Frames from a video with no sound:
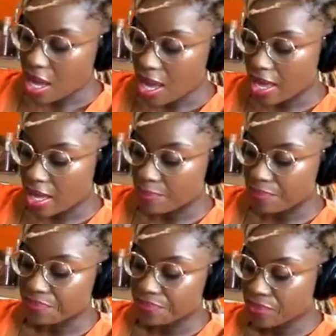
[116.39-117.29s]

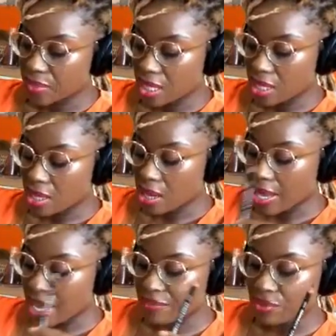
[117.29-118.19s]
Um,
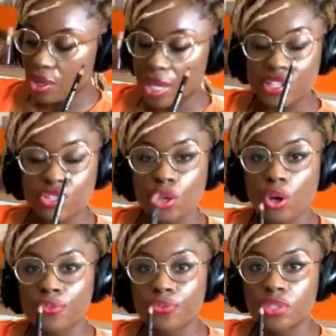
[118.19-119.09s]
I have got a
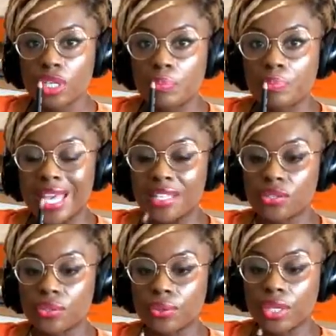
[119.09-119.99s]
soft
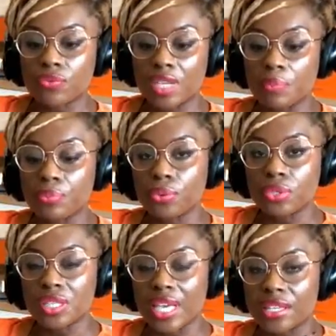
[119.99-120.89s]
pencil. It's really
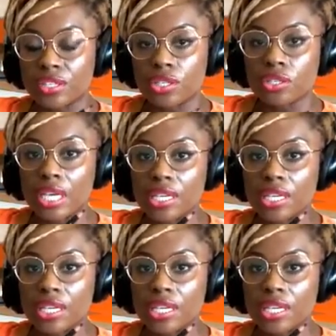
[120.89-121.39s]
important that